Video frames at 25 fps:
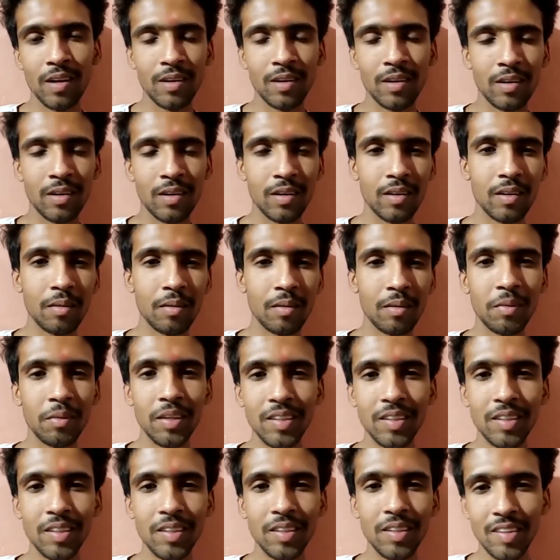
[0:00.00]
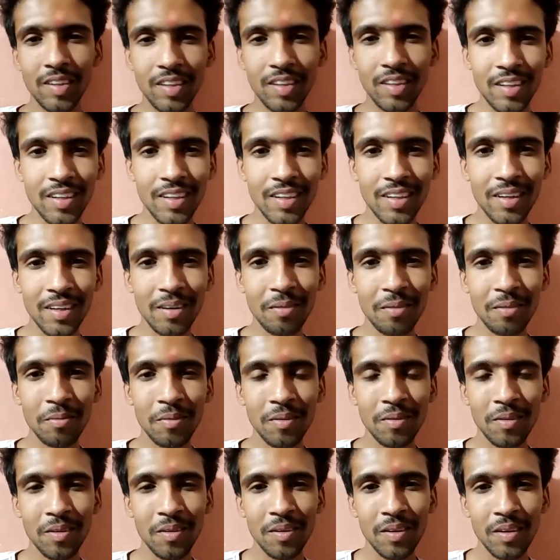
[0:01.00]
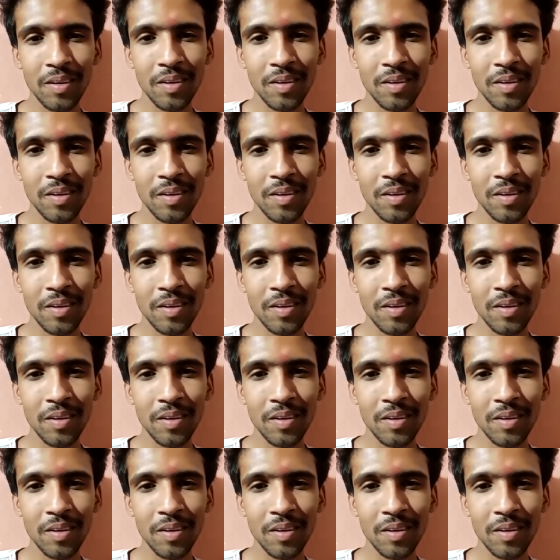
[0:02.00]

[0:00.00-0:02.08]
So the day people were actually